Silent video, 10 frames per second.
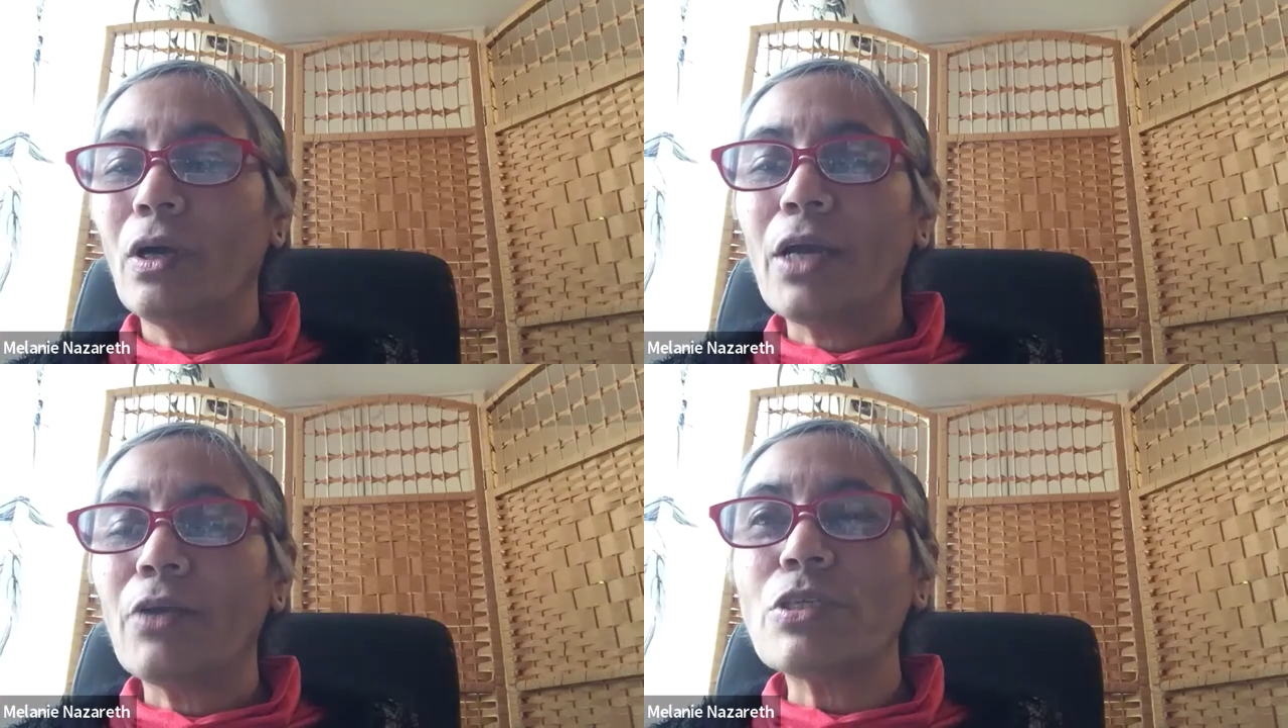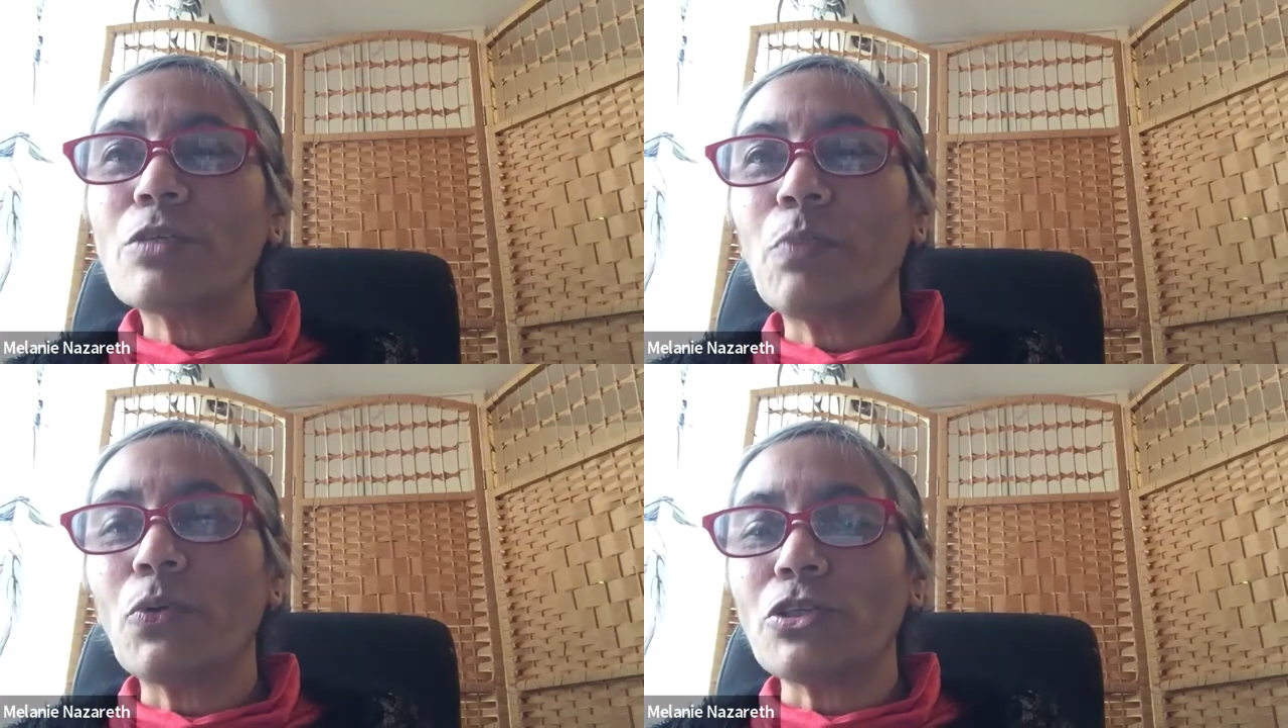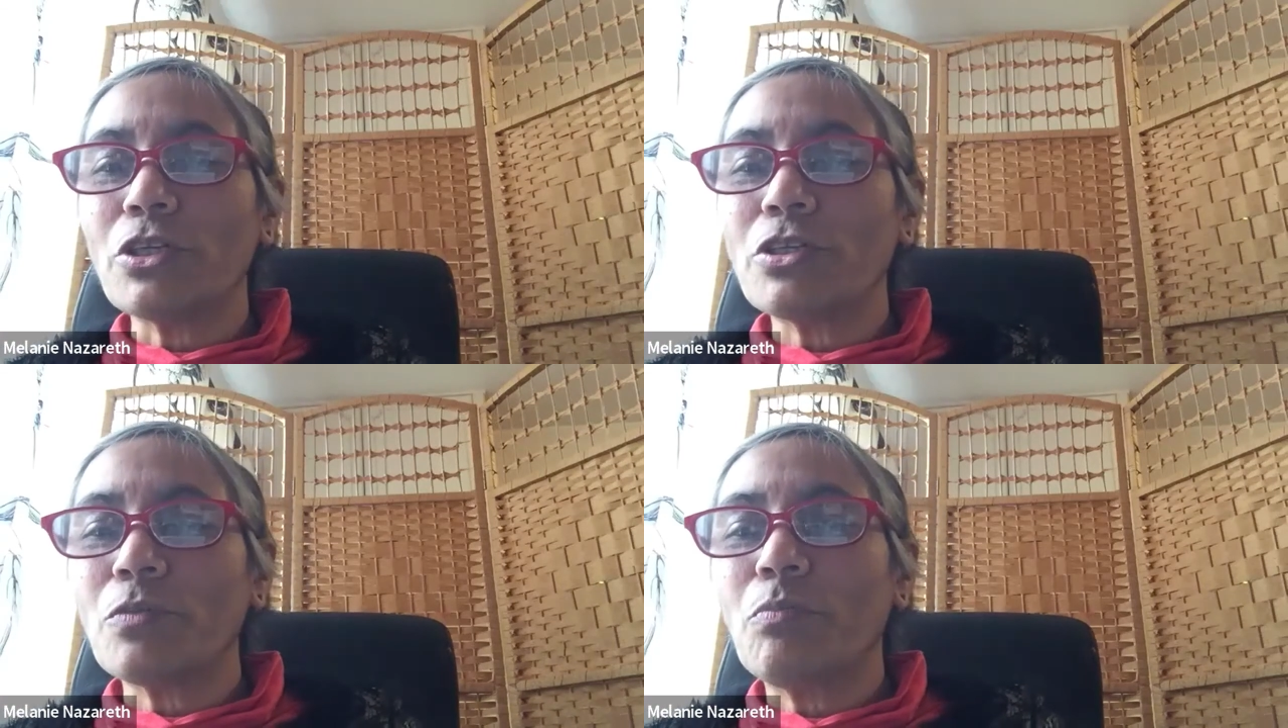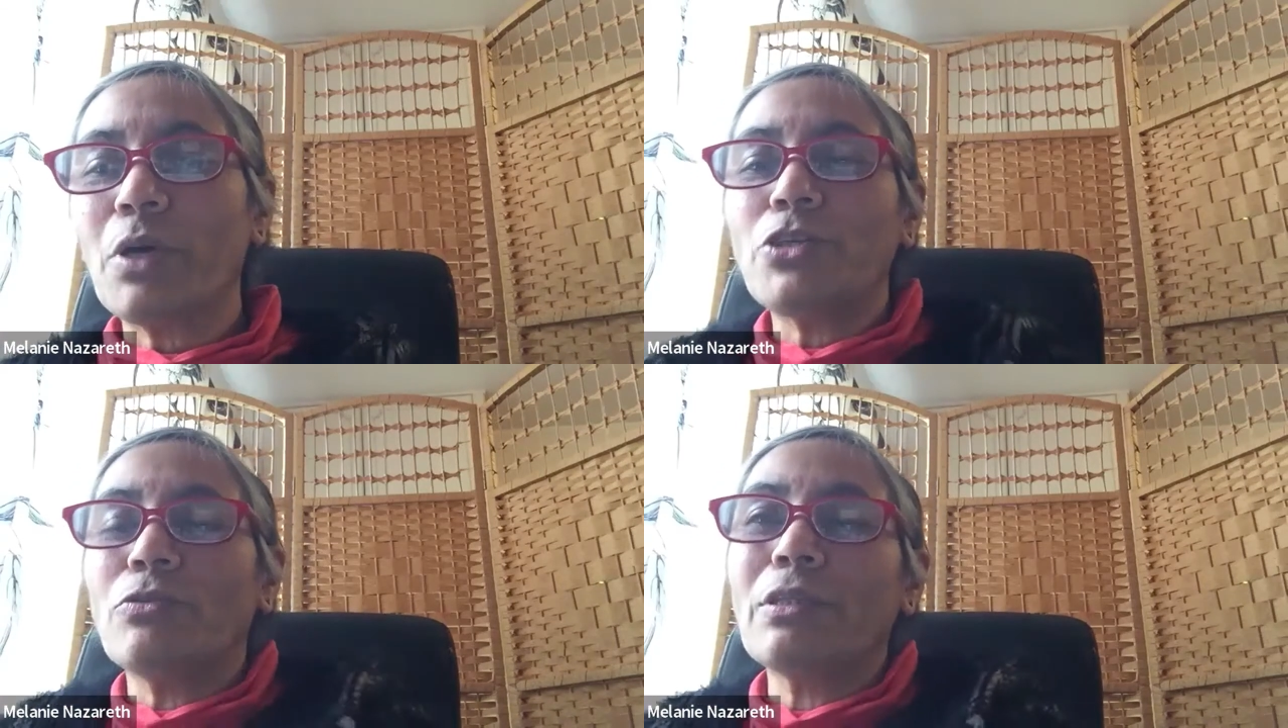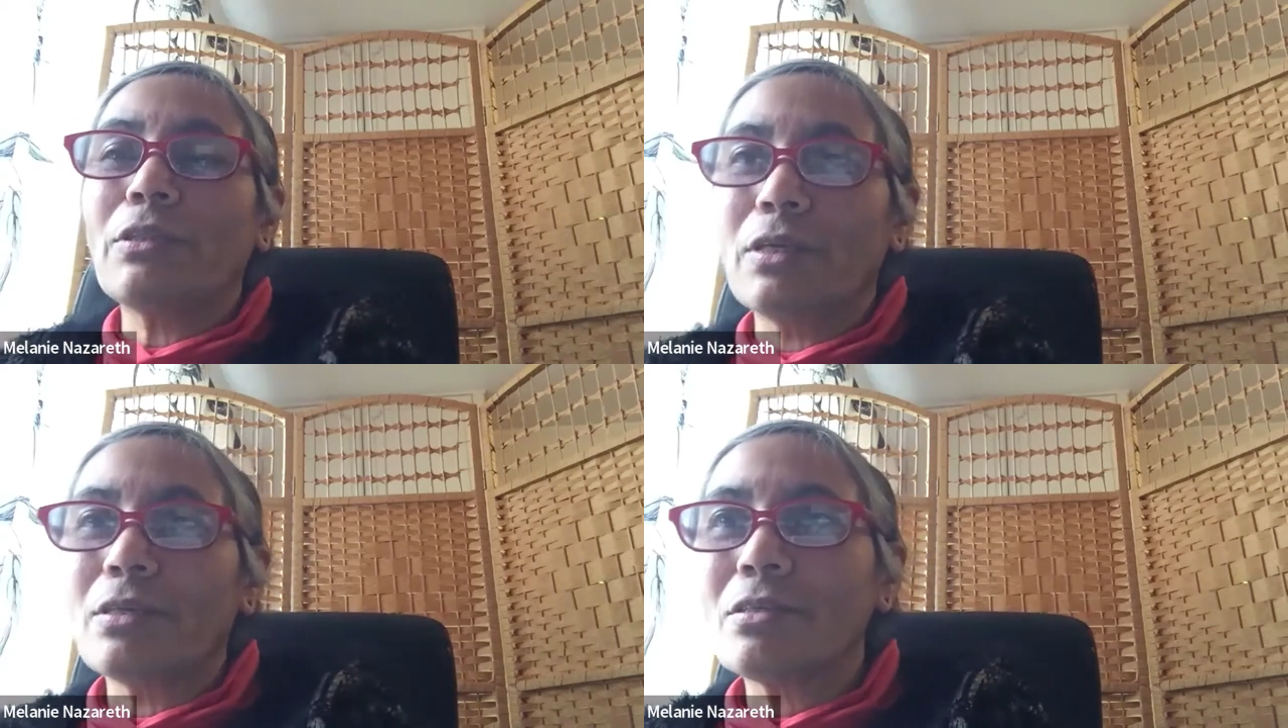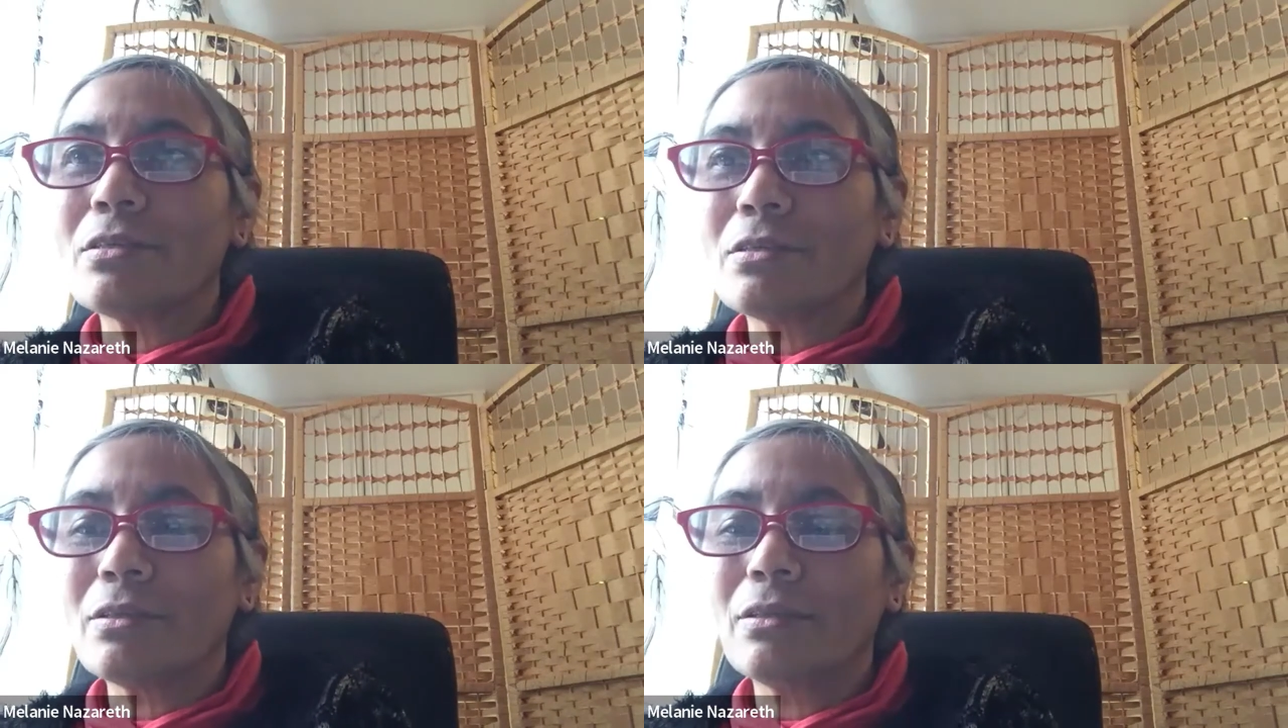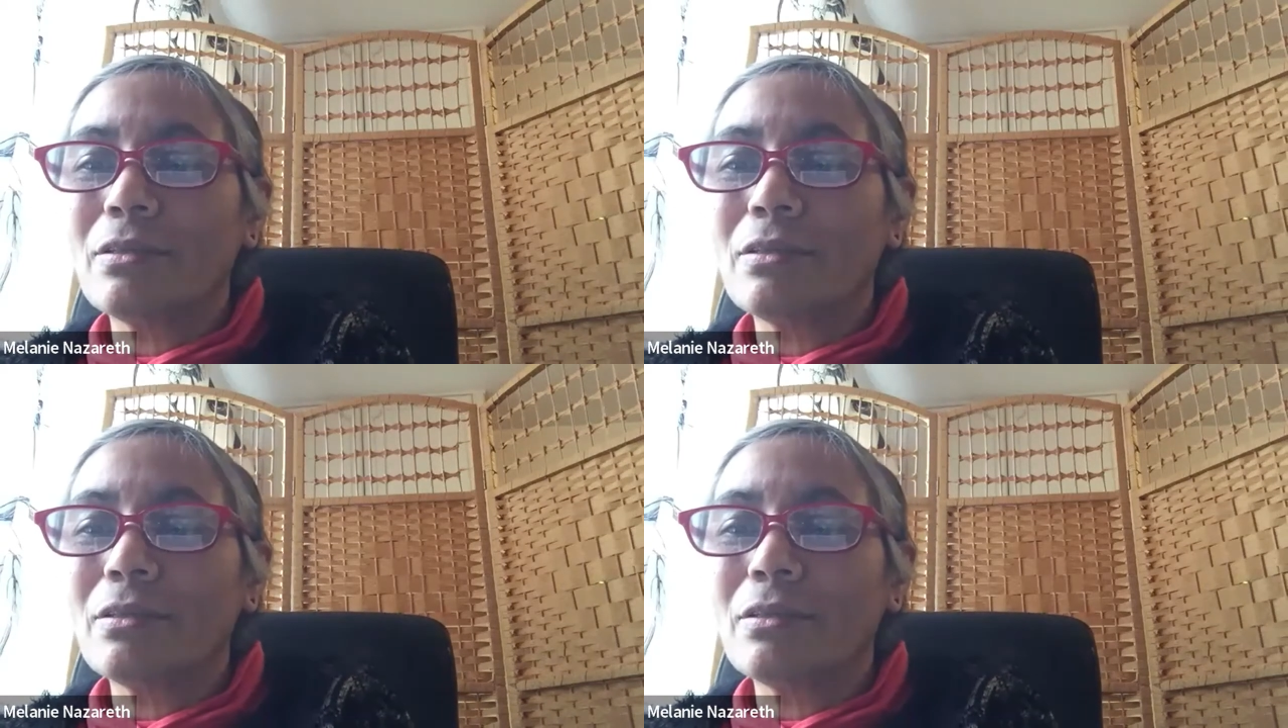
I responded by doing this.